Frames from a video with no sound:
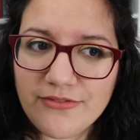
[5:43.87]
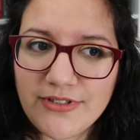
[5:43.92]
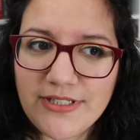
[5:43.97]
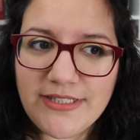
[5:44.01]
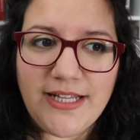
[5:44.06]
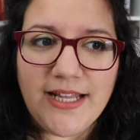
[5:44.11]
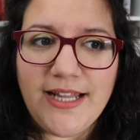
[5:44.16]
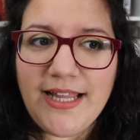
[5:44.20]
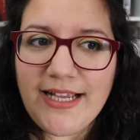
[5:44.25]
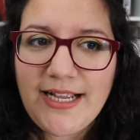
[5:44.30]

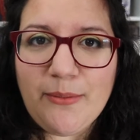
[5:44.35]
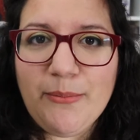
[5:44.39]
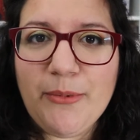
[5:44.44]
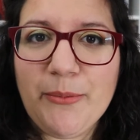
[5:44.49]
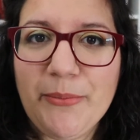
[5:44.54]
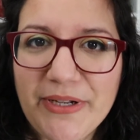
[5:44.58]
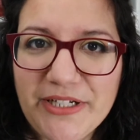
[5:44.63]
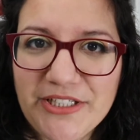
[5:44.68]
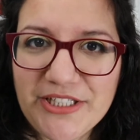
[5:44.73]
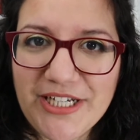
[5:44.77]
Not like I'm a
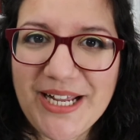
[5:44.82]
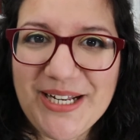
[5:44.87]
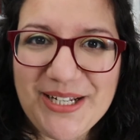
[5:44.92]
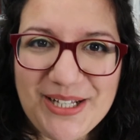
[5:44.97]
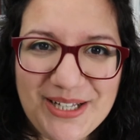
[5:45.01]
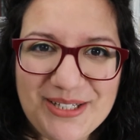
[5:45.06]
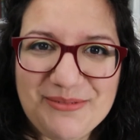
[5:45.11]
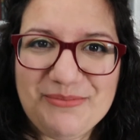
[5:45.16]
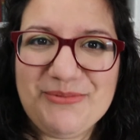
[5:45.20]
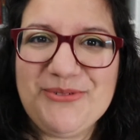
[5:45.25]
big
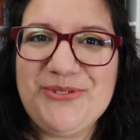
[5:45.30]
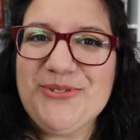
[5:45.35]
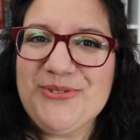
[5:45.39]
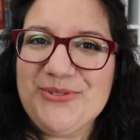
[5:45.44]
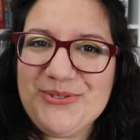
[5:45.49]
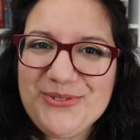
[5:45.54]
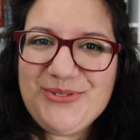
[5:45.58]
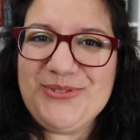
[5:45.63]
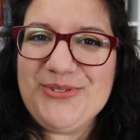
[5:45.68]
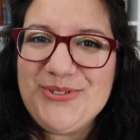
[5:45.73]
channel
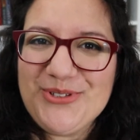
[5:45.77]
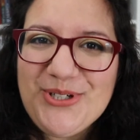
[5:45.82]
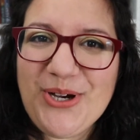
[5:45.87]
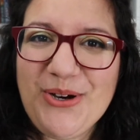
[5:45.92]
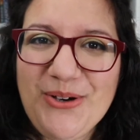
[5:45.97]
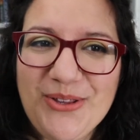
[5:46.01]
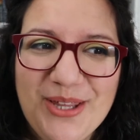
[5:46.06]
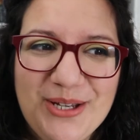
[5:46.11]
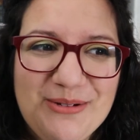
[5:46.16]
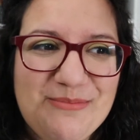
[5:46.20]
to
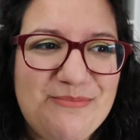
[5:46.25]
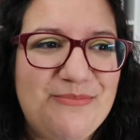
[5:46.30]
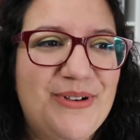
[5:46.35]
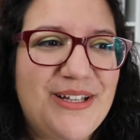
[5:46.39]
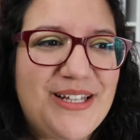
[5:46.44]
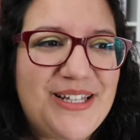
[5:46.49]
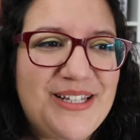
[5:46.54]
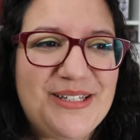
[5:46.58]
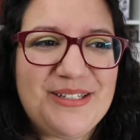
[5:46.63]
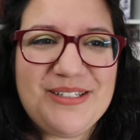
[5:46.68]
show them,
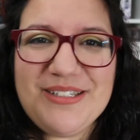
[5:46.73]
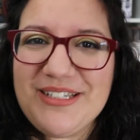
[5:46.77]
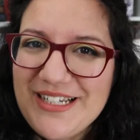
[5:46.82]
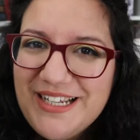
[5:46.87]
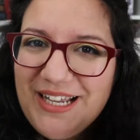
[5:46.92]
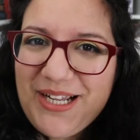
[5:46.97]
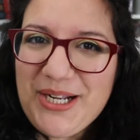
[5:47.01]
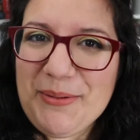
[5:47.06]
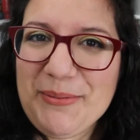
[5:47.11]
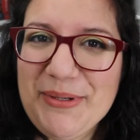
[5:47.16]
but
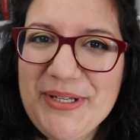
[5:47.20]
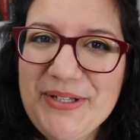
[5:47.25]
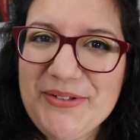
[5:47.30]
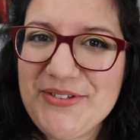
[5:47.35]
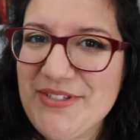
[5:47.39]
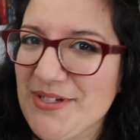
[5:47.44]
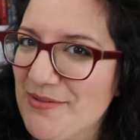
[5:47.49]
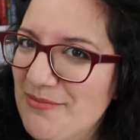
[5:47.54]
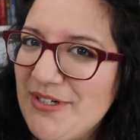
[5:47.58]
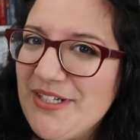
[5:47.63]
I mean, if
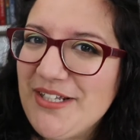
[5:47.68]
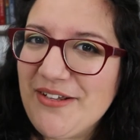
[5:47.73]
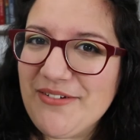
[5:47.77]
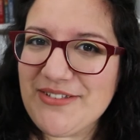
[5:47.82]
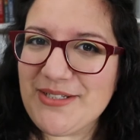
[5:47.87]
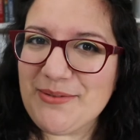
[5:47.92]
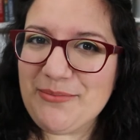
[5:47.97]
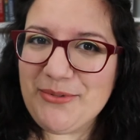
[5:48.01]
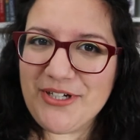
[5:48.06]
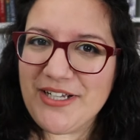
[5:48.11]
someone
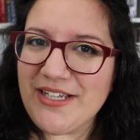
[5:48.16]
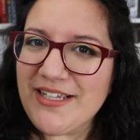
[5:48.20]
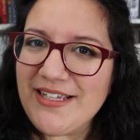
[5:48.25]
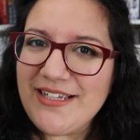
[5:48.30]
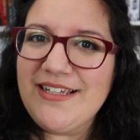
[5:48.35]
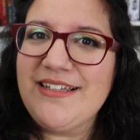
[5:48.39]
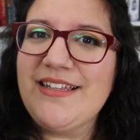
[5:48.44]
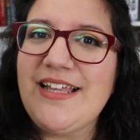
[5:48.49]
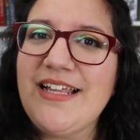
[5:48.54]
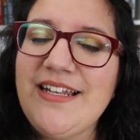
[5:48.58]
loves their book,
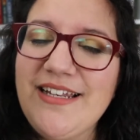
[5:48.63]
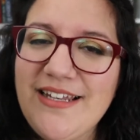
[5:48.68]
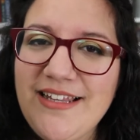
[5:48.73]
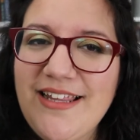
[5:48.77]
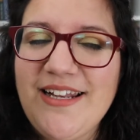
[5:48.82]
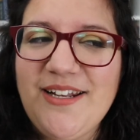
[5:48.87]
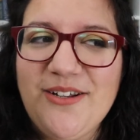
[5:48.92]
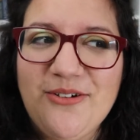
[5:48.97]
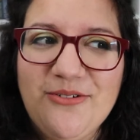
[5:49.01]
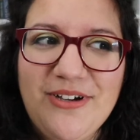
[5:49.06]
then
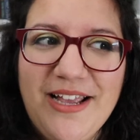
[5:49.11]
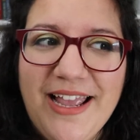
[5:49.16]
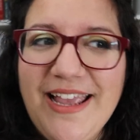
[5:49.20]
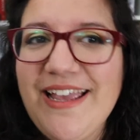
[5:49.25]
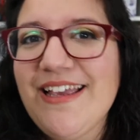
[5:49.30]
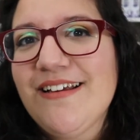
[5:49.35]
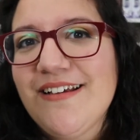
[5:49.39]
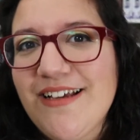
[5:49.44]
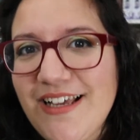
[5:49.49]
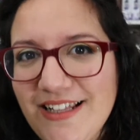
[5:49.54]
they know,
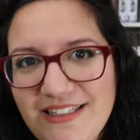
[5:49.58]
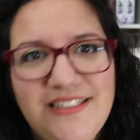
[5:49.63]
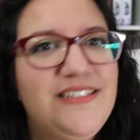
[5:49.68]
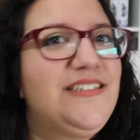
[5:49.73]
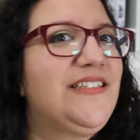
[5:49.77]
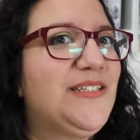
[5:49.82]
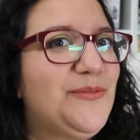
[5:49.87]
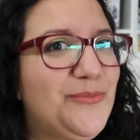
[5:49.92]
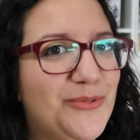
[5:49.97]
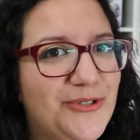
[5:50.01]
hey, at least
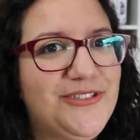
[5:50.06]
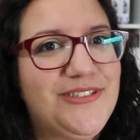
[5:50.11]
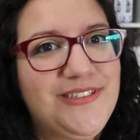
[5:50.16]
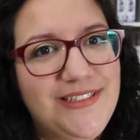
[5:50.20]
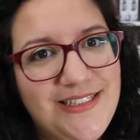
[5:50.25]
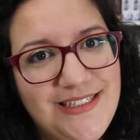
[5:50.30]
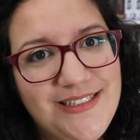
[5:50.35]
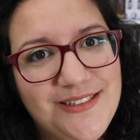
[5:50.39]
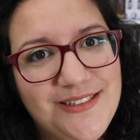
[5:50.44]
this person did.